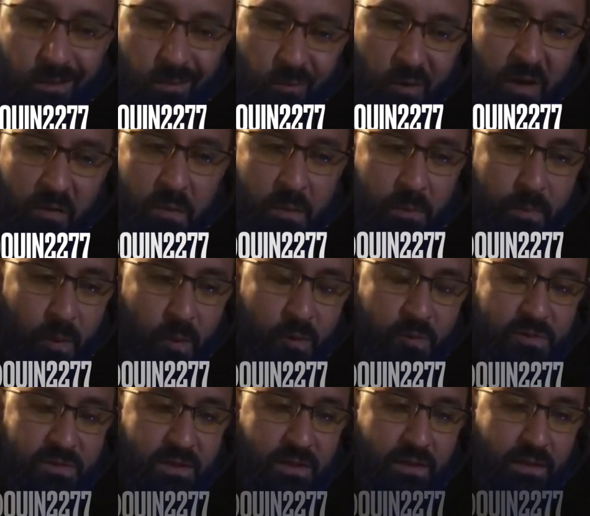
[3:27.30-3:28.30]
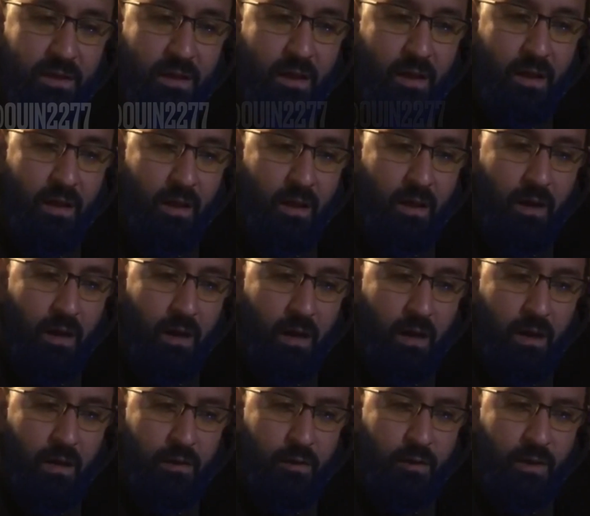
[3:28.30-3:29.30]
what I've been posting.
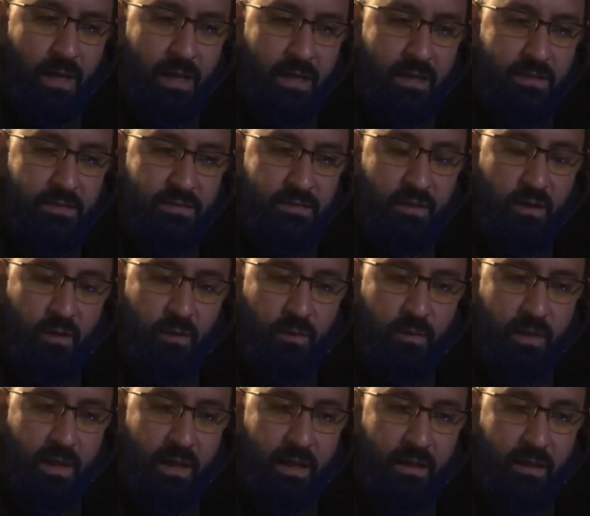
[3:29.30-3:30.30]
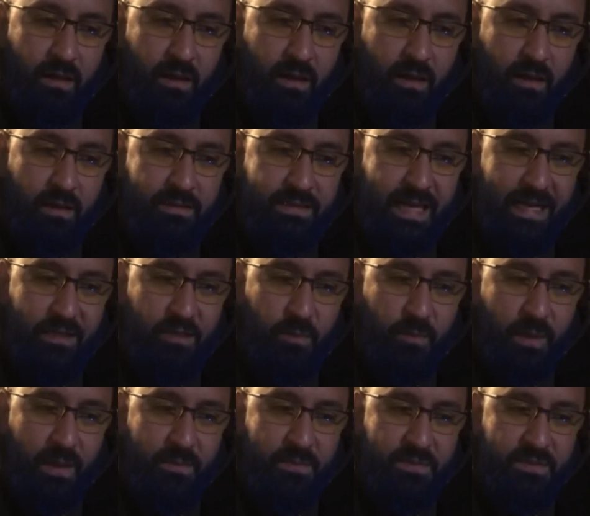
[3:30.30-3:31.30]
Uh, you guys know that uh, Dagner
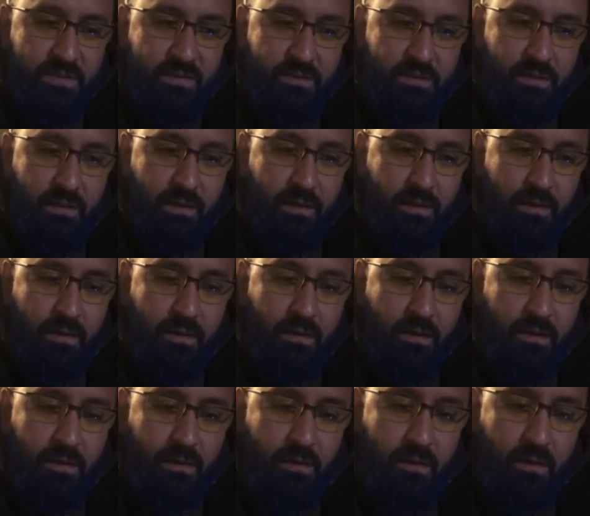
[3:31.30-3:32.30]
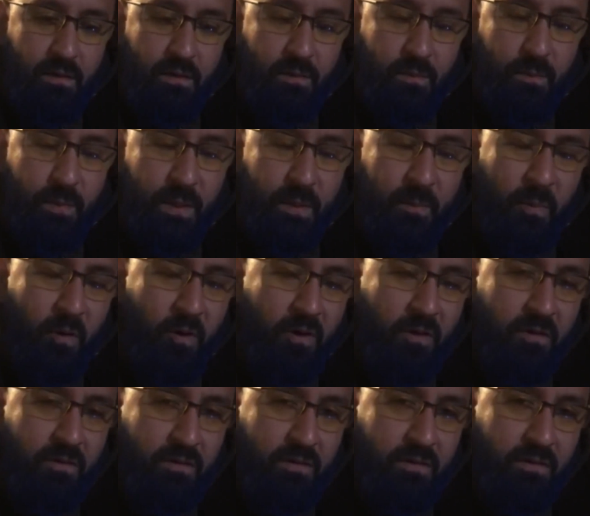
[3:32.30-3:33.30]
Pipes is a big
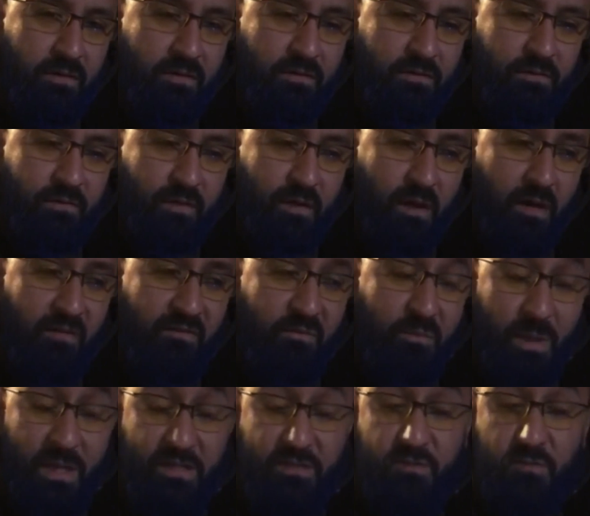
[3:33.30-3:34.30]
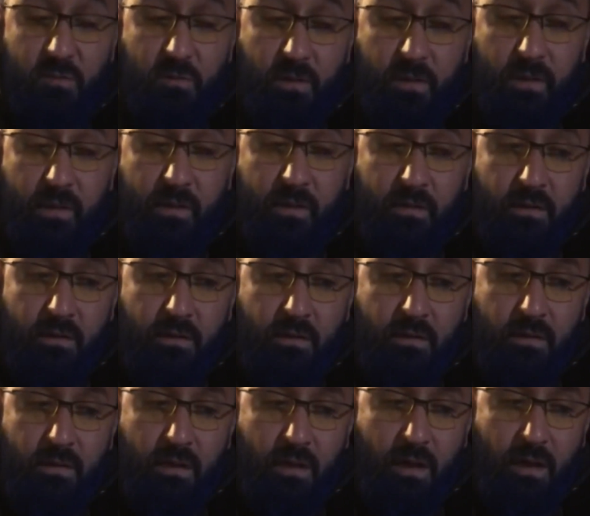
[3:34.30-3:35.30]
part of uh, my story
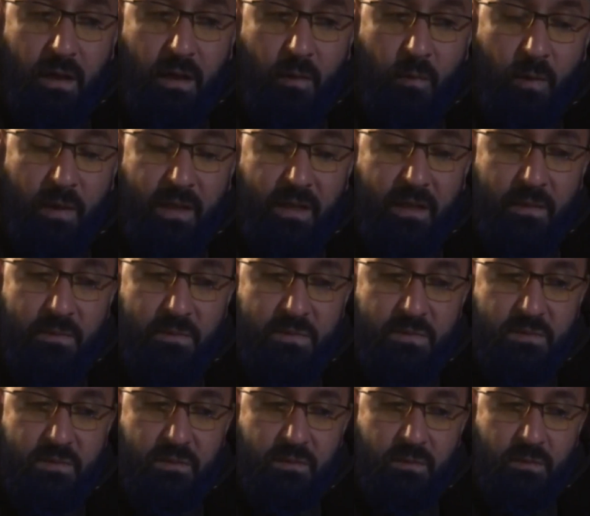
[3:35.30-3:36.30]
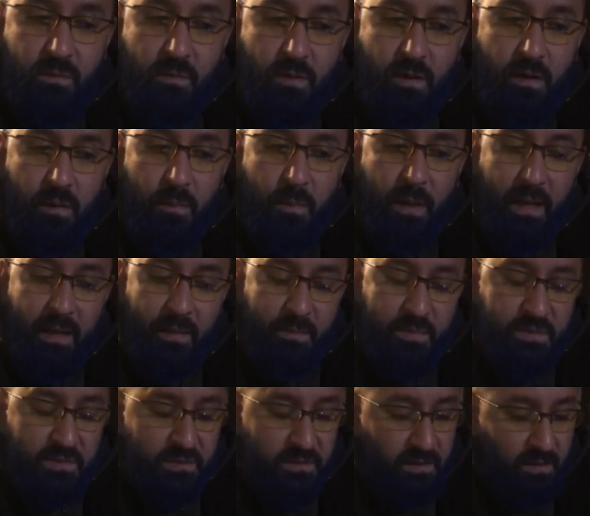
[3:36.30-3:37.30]
uh, when it comes to uh,
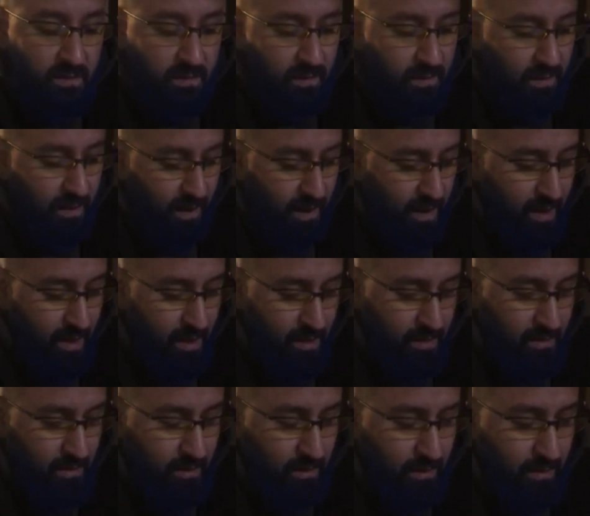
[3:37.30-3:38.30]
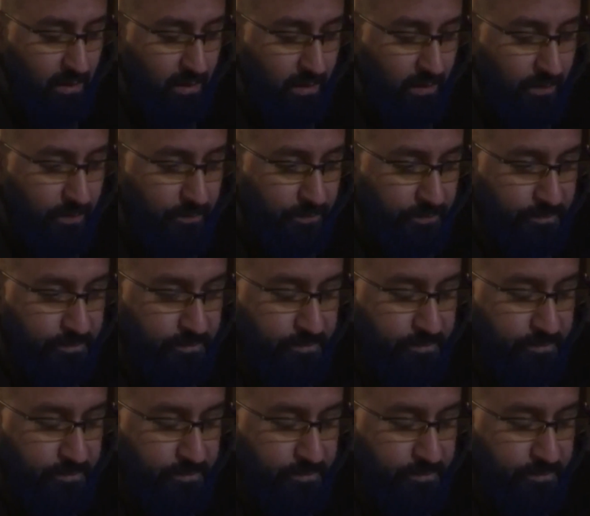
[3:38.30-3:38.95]
pipes. And, um,